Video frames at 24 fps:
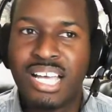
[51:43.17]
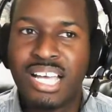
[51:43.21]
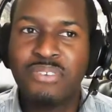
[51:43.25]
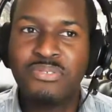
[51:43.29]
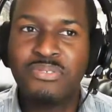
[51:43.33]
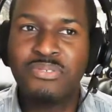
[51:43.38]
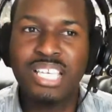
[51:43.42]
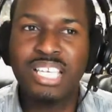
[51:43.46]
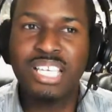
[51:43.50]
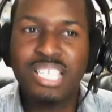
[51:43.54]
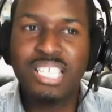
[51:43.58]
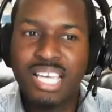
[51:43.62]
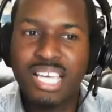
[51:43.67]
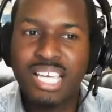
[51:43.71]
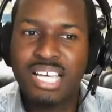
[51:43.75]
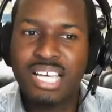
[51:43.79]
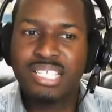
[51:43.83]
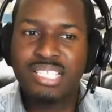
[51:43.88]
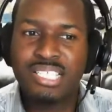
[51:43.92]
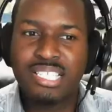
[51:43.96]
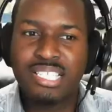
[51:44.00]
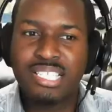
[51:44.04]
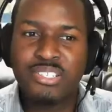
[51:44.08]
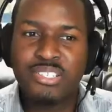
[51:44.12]
I would say,
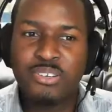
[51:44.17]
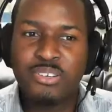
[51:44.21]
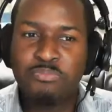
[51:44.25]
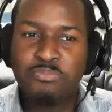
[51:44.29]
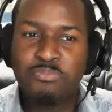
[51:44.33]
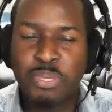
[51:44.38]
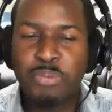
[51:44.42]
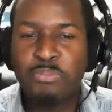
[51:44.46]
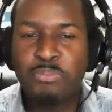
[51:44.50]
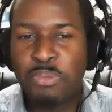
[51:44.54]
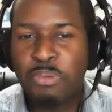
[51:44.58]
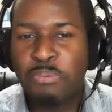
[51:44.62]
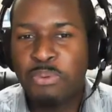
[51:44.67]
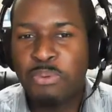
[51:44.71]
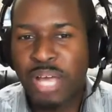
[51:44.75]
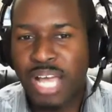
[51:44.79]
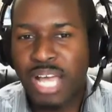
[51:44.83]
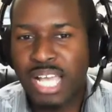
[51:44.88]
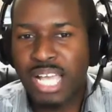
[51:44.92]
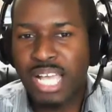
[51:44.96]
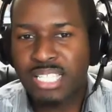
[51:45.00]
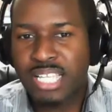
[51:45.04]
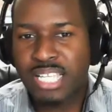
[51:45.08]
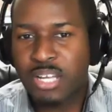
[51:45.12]
yeah, people
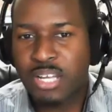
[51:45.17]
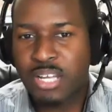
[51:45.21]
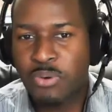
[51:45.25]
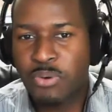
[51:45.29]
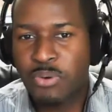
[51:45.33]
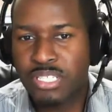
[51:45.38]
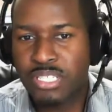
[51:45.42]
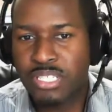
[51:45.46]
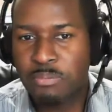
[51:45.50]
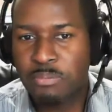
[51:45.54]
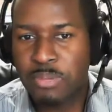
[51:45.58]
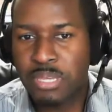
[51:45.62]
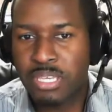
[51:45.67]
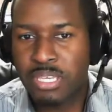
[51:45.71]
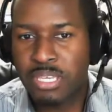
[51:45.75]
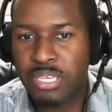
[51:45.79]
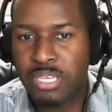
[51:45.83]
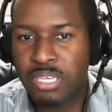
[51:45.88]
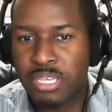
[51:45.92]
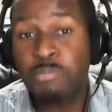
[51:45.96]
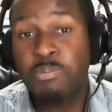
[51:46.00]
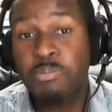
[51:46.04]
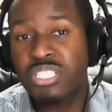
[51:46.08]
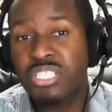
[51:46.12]
ask that question
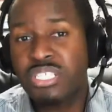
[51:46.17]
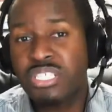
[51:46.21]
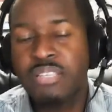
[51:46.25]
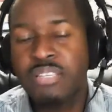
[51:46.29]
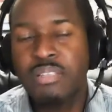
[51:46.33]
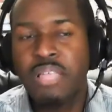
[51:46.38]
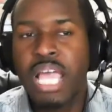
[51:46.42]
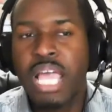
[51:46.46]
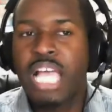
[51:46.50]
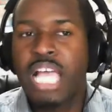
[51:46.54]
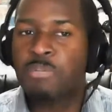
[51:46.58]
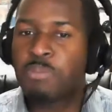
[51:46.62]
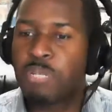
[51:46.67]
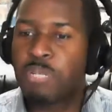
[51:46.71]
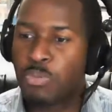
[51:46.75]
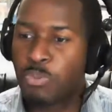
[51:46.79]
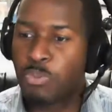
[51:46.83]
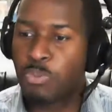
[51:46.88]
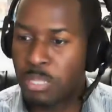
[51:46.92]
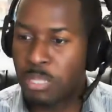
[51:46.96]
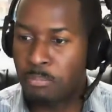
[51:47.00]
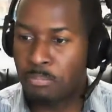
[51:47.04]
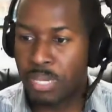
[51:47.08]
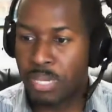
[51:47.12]
because especially
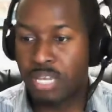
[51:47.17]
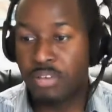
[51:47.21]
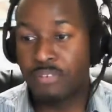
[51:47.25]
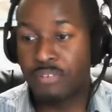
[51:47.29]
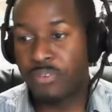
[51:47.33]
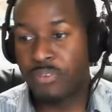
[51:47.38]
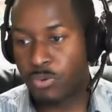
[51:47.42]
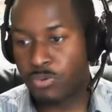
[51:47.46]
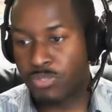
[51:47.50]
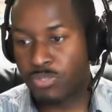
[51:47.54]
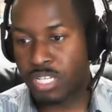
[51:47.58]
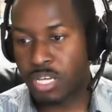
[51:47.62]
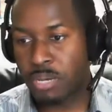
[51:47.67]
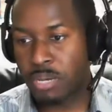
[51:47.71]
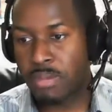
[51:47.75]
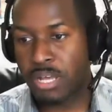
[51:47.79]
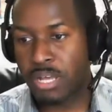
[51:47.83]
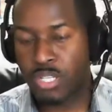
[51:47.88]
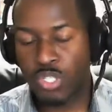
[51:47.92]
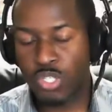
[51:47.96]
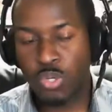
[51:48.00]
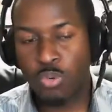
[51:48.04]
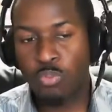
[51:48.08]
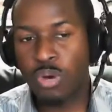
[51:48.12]
when the bigger phones come
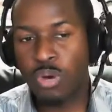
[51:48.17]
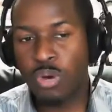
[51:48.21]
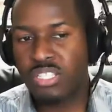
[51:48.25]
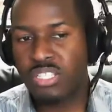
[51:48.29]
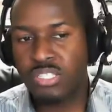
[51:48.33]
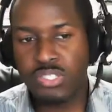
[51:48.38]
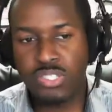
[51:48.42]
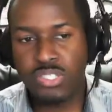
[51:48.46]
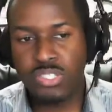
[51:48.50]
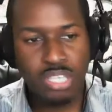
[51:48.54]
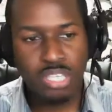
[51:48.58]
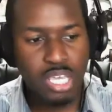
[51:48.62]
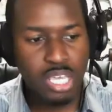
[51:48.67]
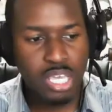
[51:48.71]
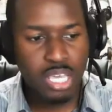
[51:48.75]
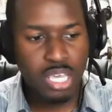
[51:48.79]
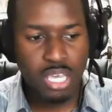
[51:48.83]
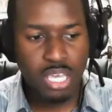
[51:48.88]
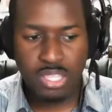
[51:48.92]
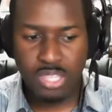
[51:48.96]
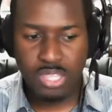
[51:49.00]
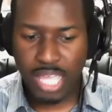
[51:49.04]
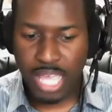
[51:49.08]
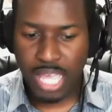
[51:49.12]
out. So once
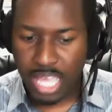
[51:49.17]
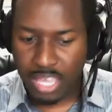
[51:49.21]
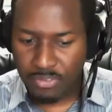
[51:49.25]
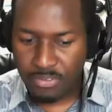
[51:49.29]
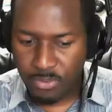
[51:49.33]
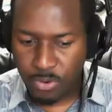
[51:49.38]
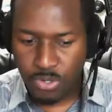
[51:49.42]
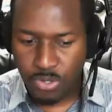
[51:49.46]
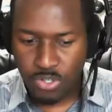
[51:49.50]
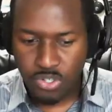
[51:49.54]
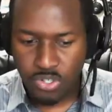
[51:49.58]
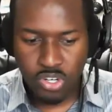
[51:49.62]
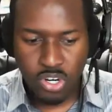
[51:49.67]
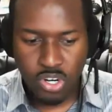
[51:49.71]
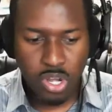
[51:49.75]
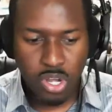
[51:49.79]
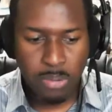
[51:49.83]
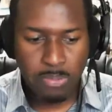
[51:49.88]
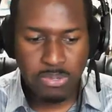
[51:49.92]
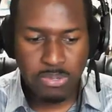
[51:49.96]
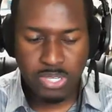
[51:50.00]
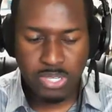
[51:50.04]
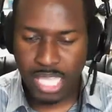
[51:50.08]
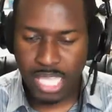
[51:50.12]
the iPhone
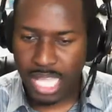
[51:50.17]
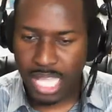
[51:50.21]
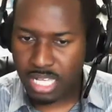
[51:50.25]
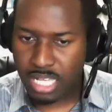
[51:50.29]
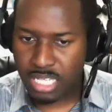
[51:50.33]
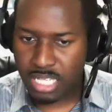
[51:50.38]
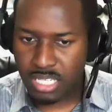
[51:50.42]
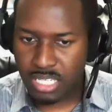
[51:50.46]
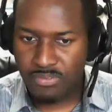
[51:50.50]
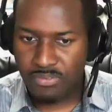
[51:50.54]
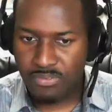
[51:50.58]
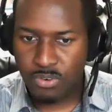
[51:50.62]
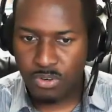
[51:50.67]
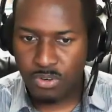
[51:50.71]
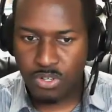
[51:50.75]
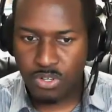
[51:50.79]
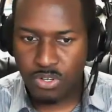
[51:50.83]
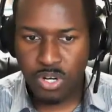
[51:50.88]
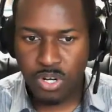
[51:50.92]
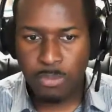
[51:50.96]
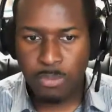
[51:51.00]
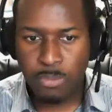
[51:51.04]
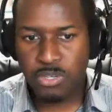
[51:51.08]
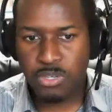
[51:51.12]
drops, the Galaxy phone
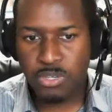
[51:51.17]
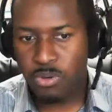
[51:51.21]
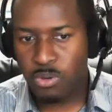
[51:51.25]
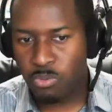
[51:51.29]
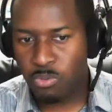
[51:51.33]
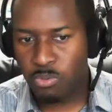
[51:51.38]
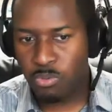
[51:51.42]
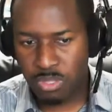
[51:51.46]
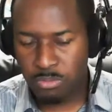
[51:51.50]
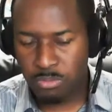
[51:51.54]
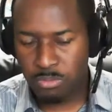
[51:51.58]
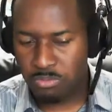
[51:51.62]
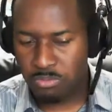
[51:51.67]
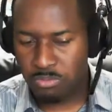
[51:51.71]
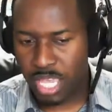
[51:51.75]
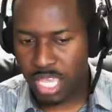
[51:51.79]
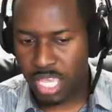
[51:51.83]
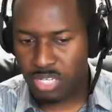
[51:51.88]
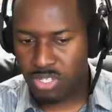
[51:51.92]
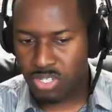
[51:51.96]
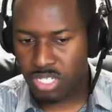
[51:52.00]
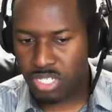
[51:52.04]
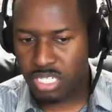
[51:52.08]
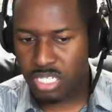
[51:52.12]
drops, or the
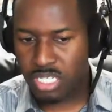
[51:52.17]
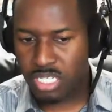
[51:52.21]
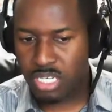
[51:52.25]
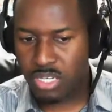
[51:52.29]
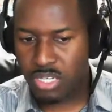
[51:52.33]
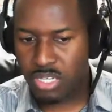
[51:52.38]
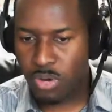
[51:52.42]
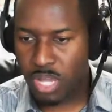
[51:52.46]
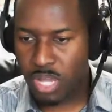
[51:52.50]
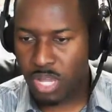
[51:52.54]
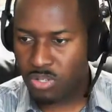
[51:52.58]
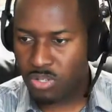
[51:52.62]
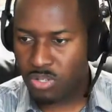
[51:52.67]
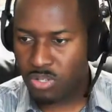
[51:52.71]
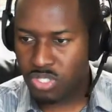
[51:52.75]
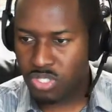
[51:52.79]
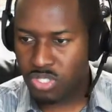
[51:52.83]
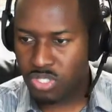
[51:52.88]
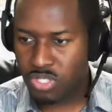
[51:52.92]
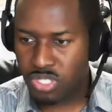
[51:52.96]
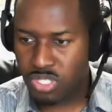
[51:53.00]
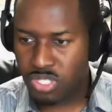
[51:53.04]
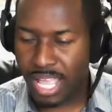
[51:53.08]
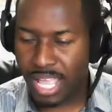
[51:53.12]
HTC or
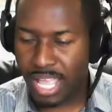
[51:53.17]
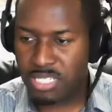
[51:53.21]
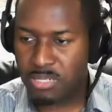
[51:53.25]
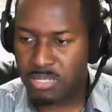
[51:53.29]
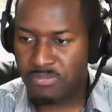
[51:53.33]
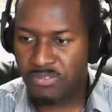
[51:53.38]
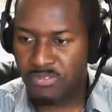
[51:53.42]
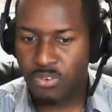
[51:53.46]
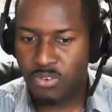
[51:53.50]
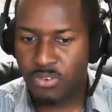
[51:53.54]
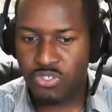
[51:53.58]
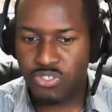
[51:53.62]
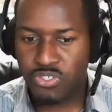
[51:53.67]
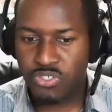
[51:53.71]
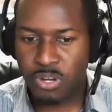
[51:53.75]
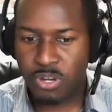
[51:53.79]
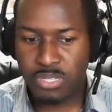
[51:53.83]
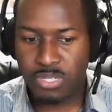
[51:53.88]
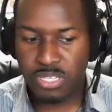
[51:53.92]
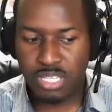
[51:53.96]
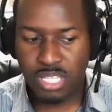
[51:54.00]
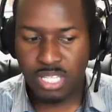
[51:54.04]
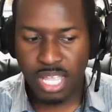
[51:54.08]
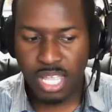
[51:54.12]
LG flagship phone
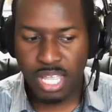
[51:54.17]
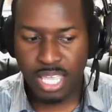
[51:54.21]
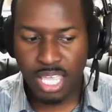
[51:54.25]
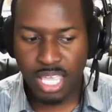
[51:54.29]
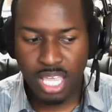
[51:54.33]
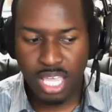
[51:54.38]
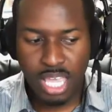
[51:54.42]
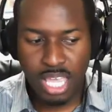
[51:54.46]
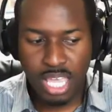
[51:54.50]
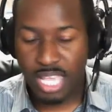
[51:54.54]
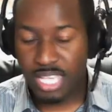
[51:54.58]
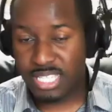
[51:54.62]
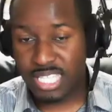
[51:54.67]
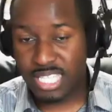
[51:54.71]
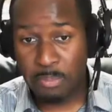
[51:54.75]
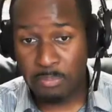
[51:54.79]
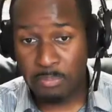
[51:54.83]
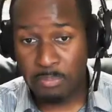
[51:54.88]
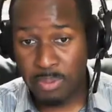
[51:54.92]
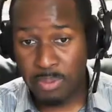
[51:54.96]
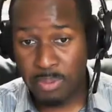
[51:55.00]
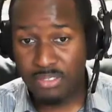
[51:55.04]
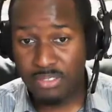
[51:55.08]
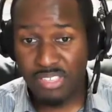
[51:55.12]
drops, it's like, is
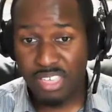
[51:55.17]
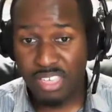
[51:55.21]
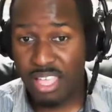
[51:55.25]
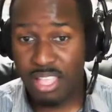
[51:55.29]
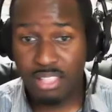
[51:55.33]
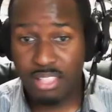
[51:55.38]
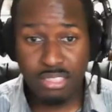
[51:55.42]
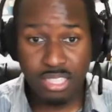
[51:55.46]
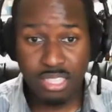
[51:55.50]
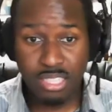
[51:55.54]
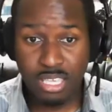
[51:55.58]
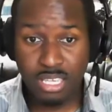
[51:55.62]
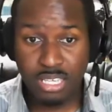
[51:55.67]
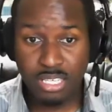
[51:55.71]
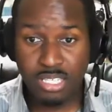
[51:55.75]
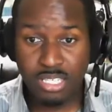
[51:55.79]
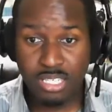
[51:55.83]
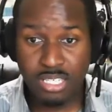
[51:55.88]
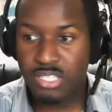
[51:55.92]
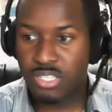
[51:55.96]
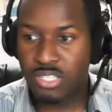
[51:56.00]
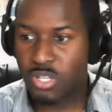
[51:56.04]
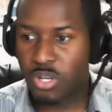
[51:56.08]
that better than this?